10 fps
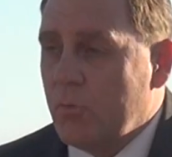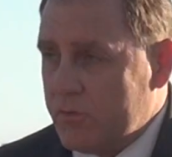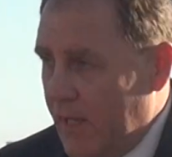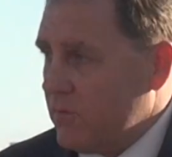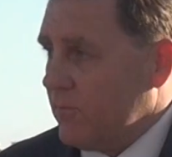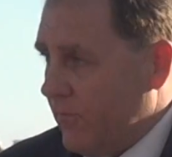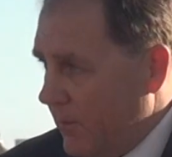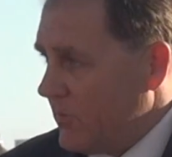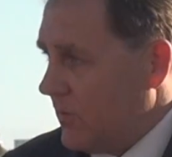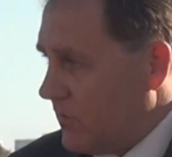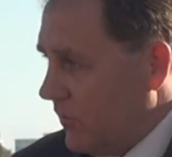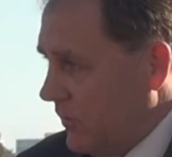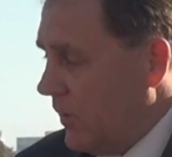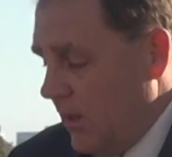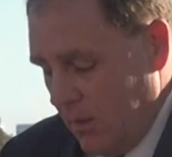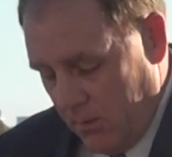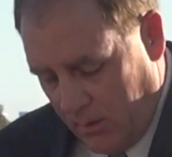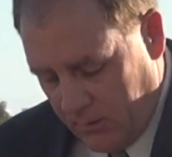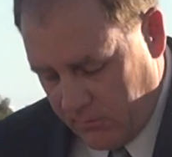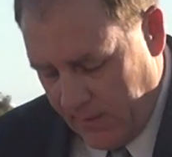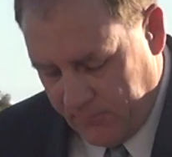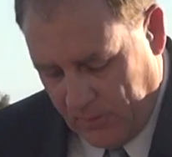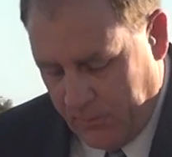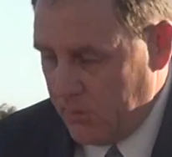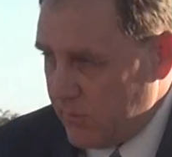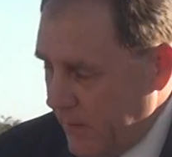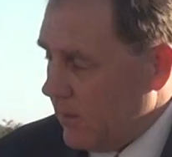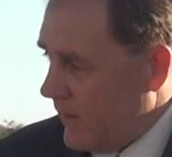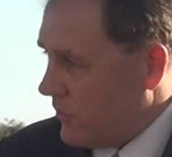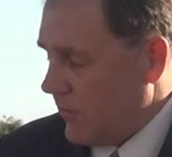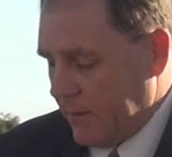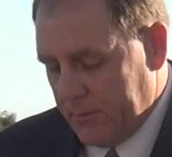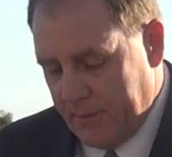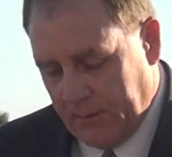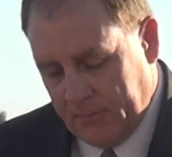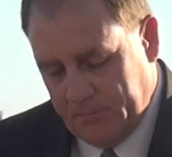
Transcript: Wisconsin pharmacy student state legislator dinner.